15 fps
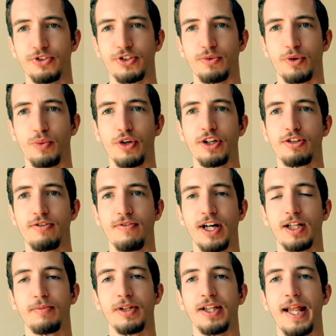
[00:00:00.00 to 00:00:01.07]
So we want to
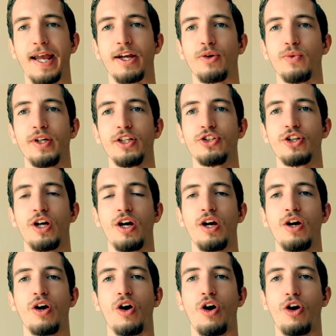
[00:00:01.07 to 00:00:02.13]
develop a language
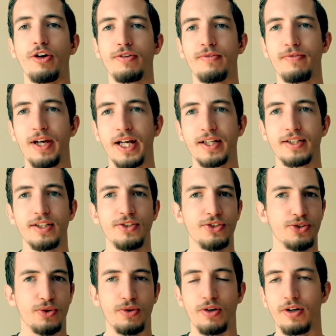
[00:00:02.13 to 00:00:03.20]
on
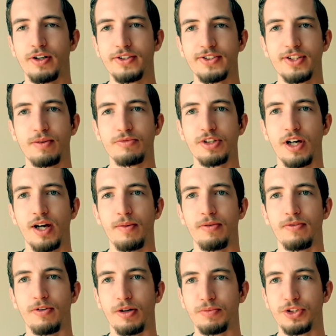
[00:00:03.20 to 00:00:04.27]
vectors or on some type
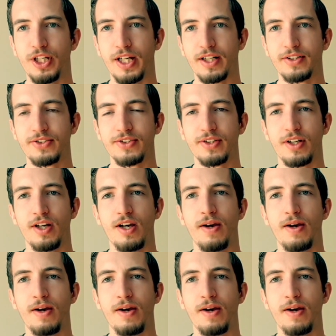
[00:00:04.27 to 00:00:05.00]
of objects